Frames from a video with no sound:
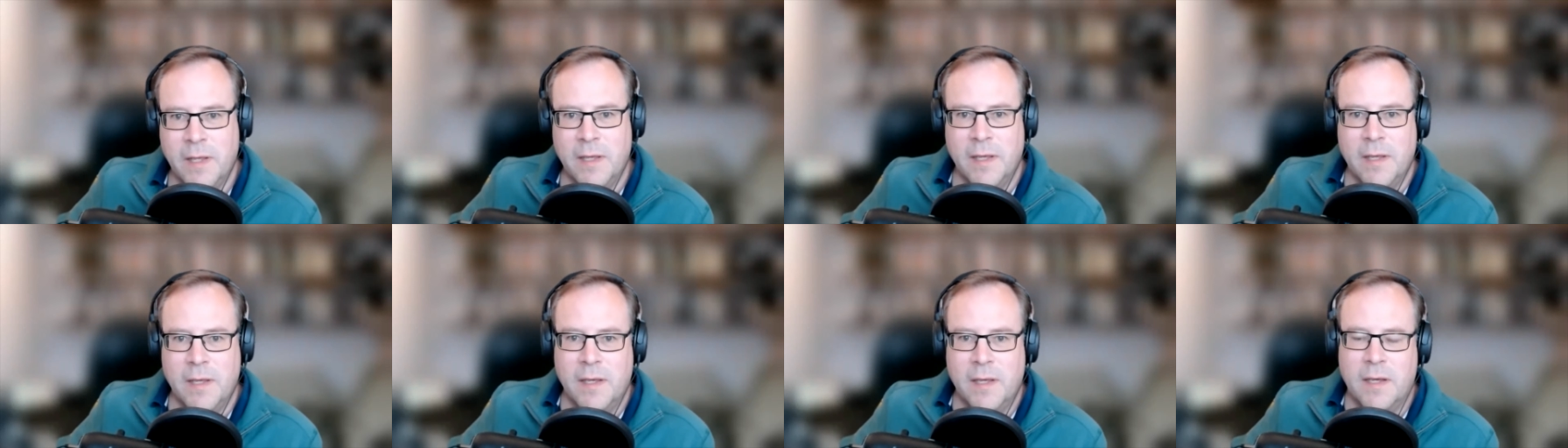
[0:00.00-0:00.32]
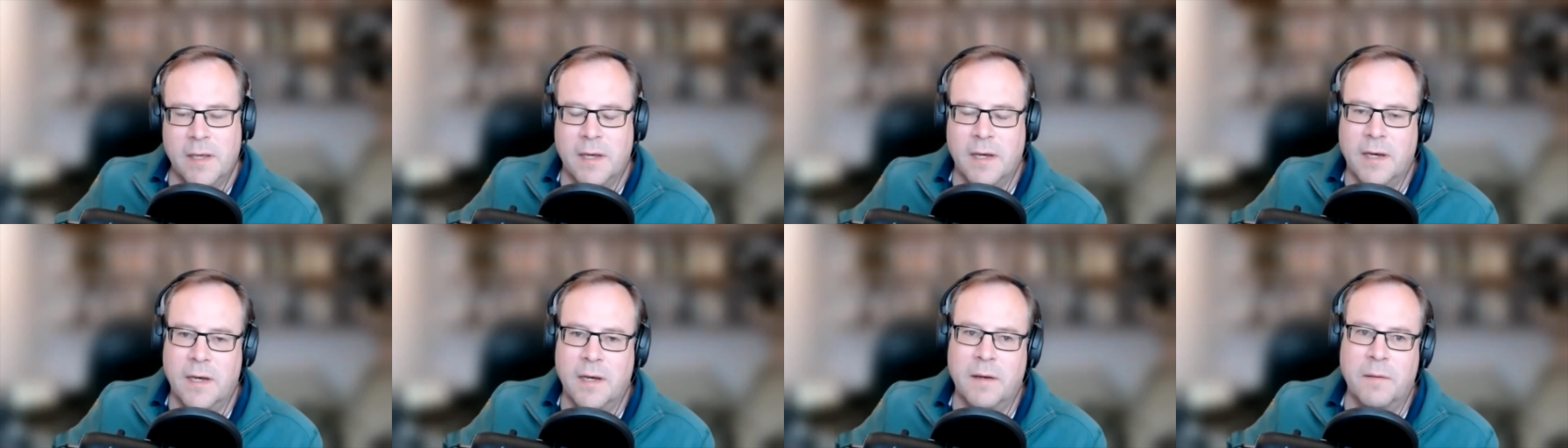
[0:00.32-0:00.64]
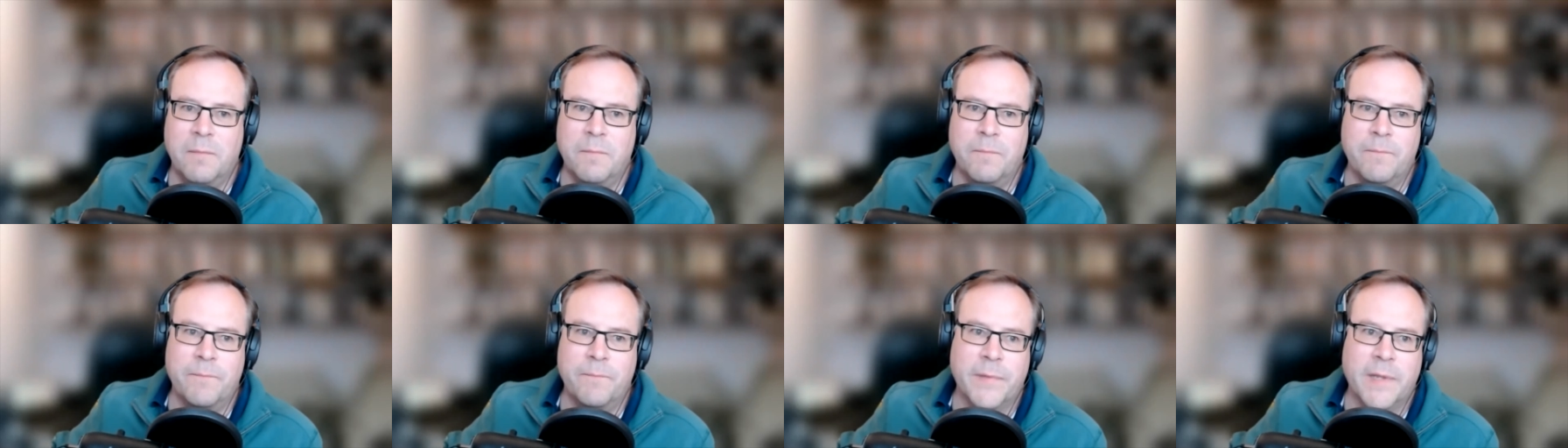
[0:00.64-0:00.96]

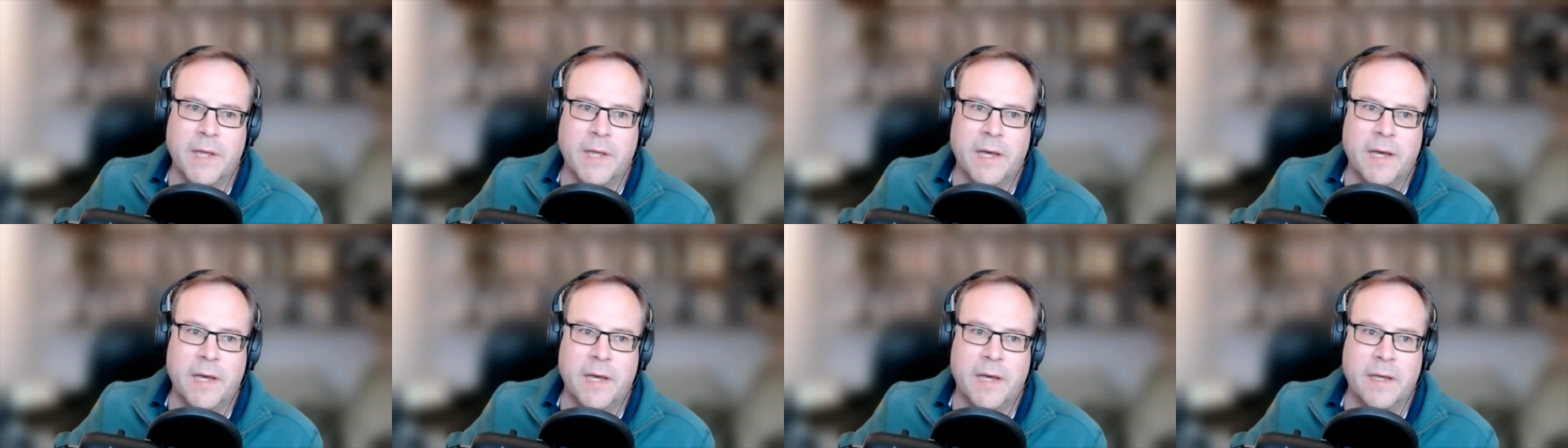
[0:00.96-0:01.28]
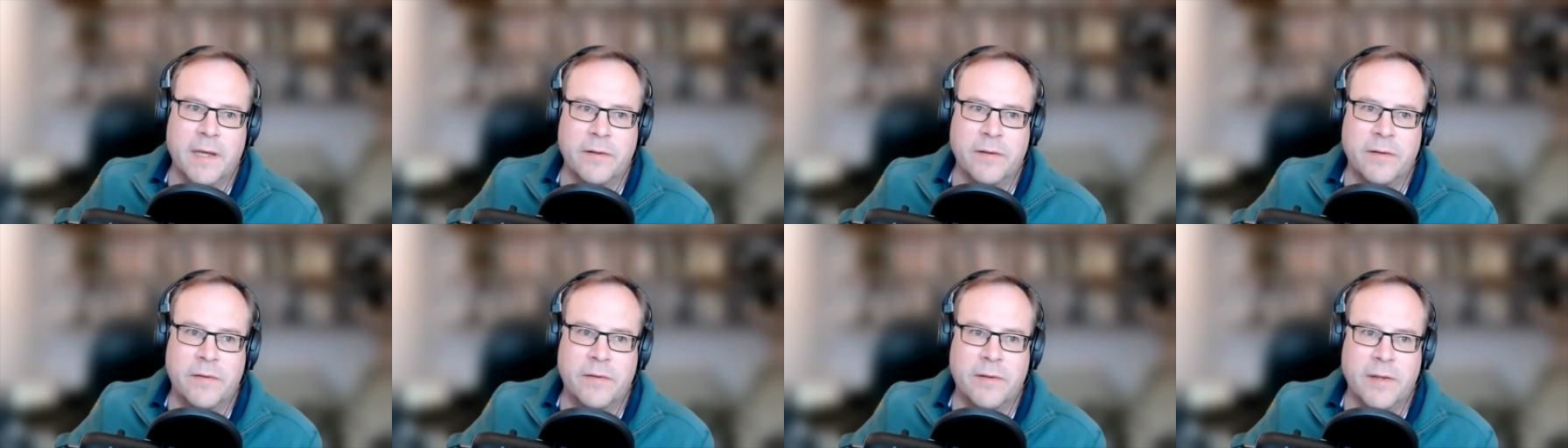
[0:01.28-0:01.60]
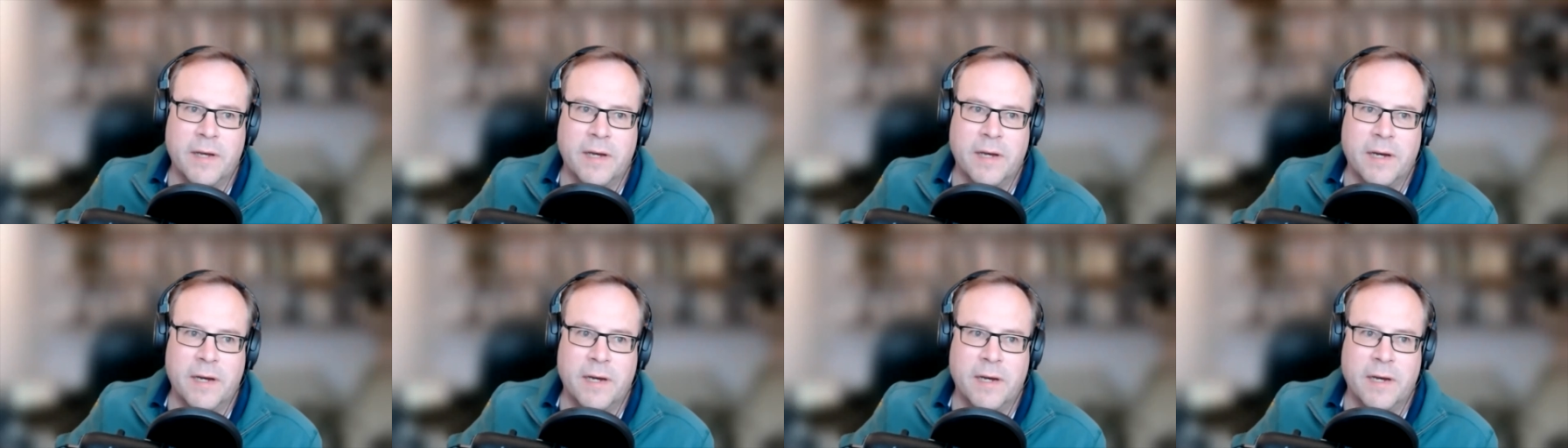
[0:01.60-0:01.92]
Um, and
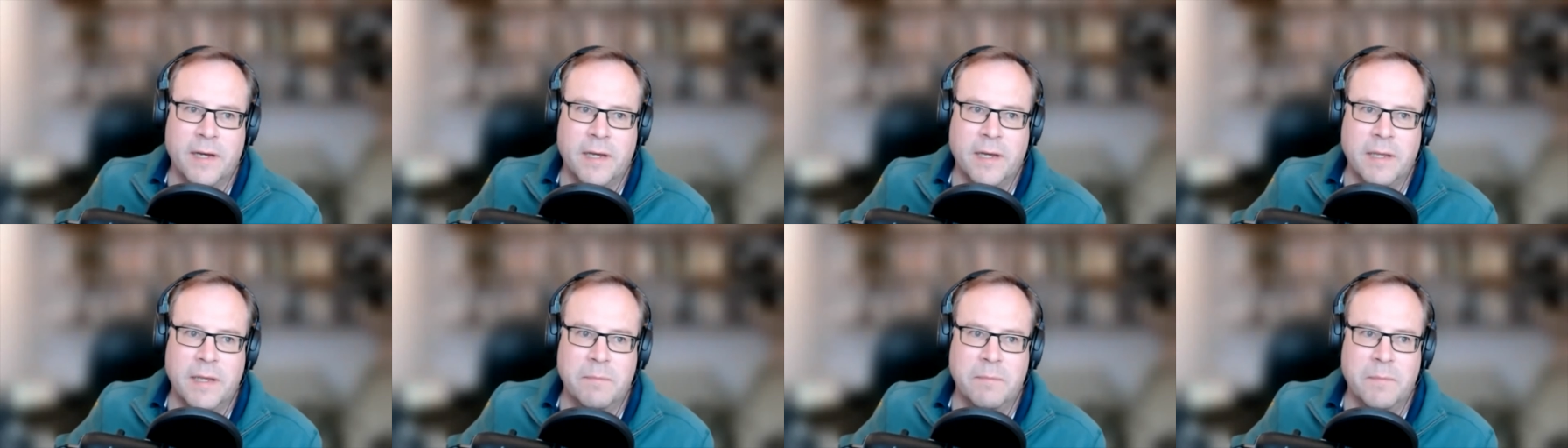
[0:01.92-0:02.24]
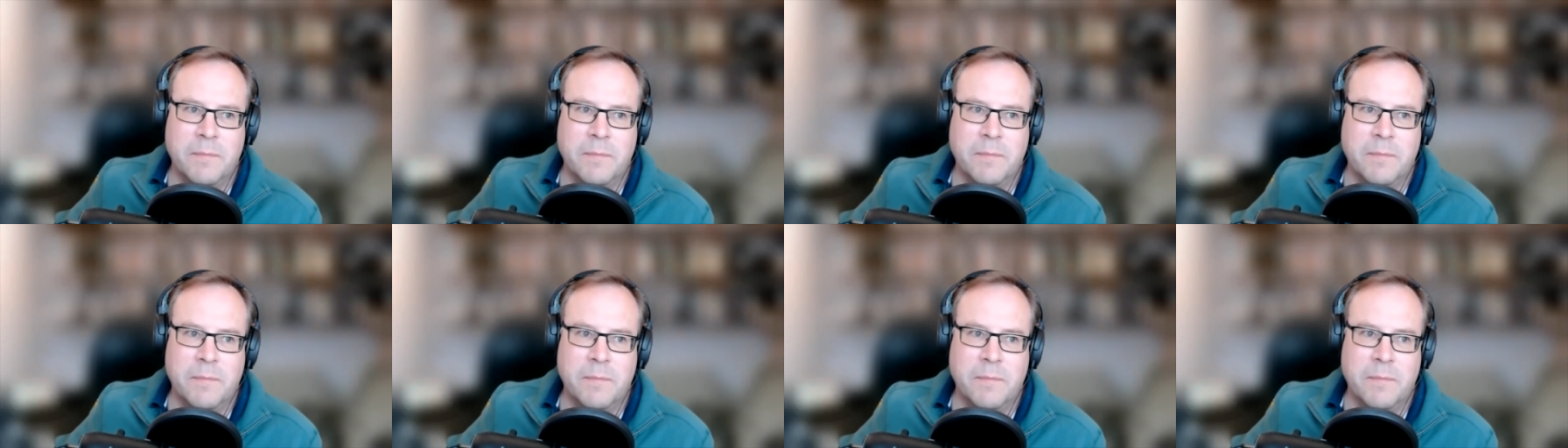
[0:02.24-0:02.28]
I